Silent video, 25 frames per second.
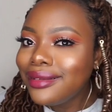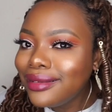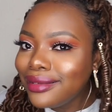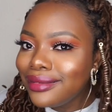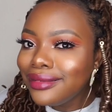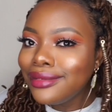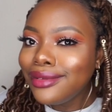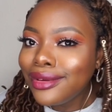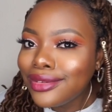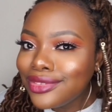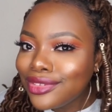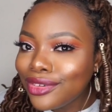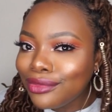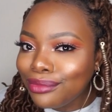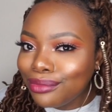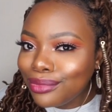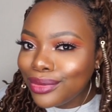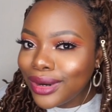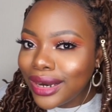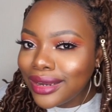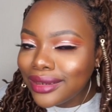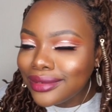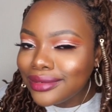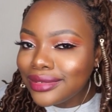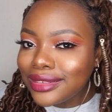a lot of
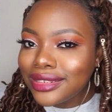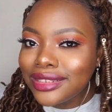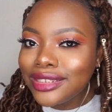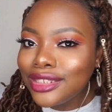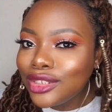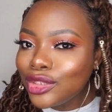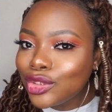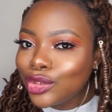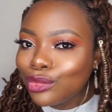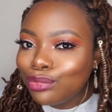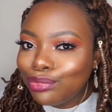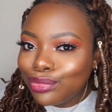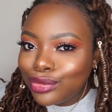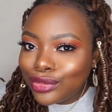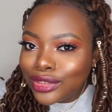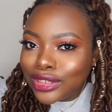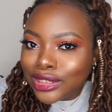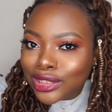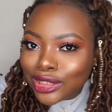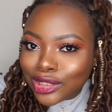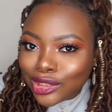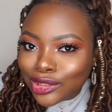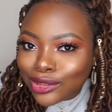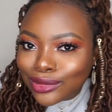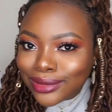brands need to put
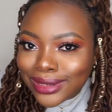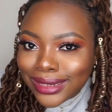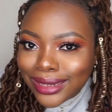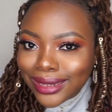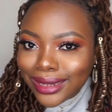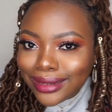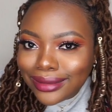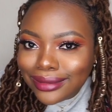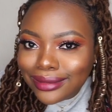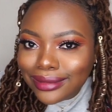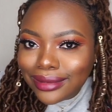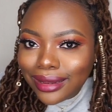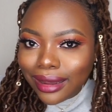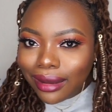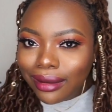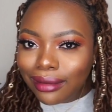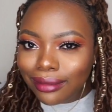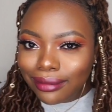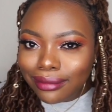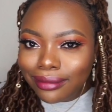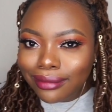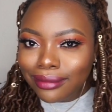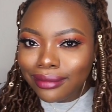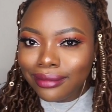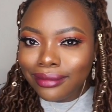it together
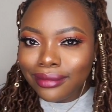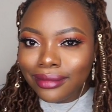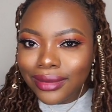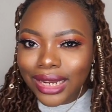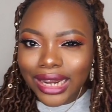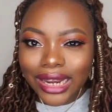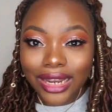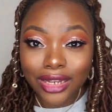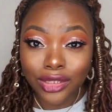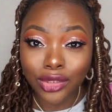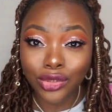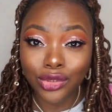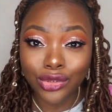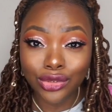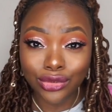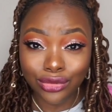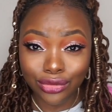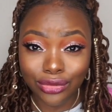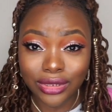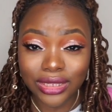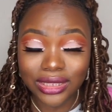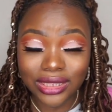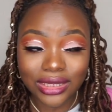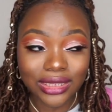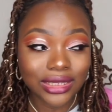and do
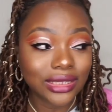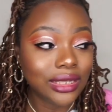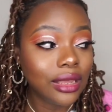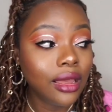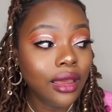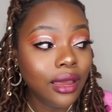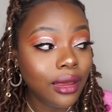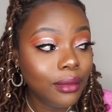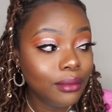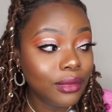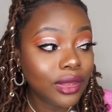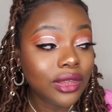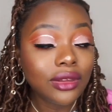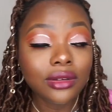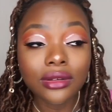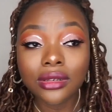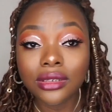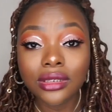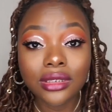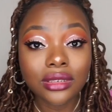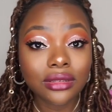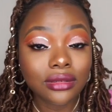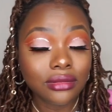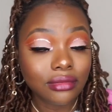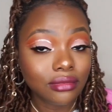it,
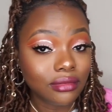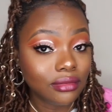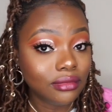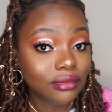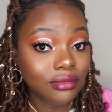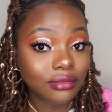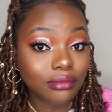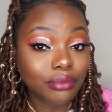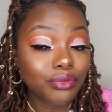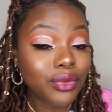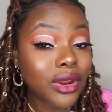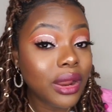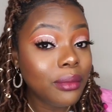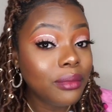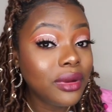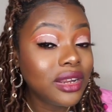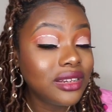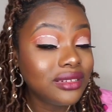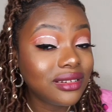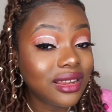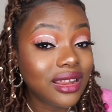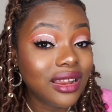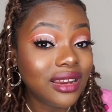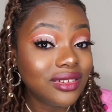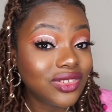because
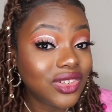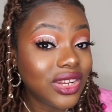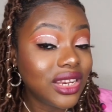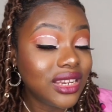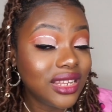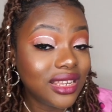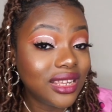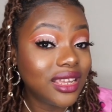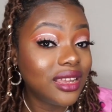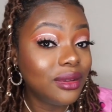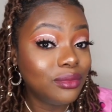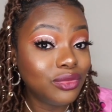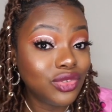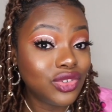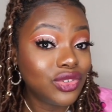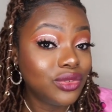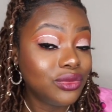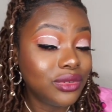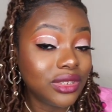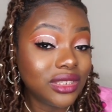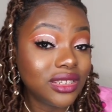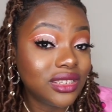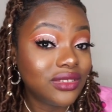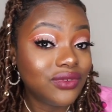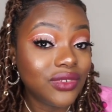Primark actually came through
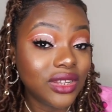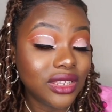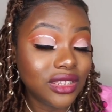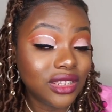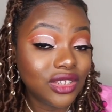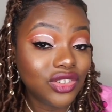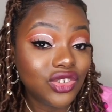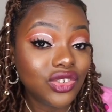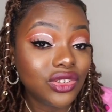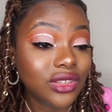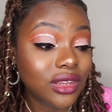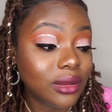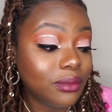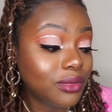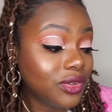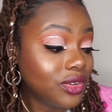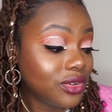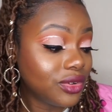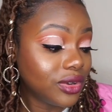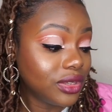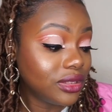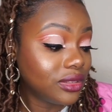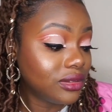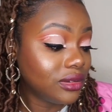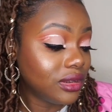with this foundation. I'm not
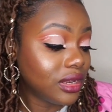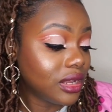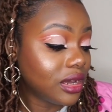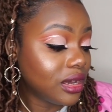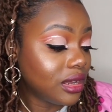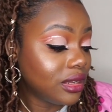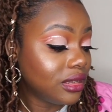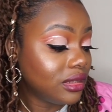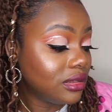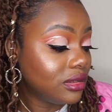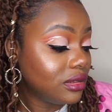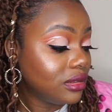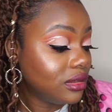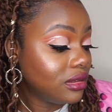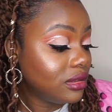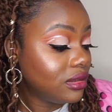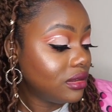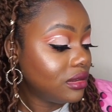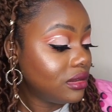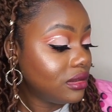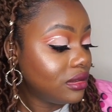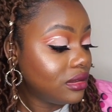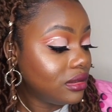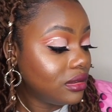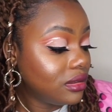going to lie.
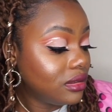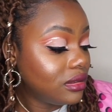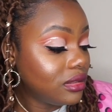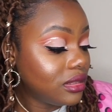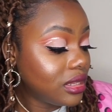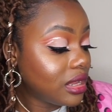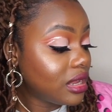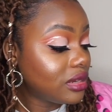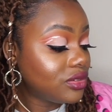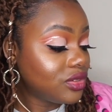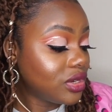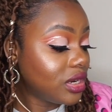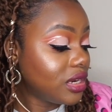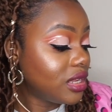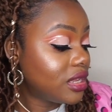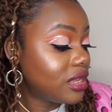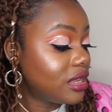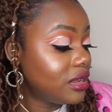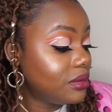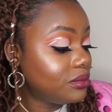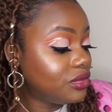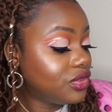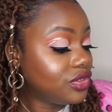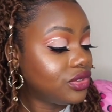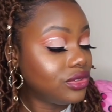They actually
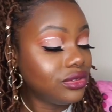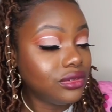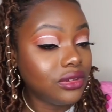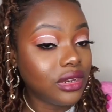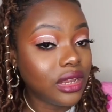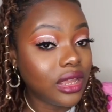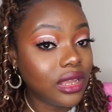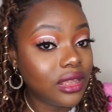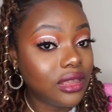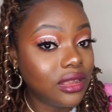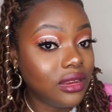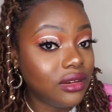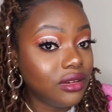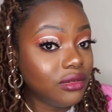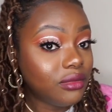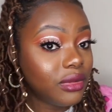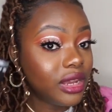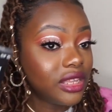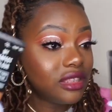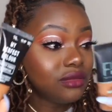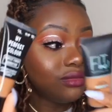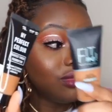came true. Like, it reminds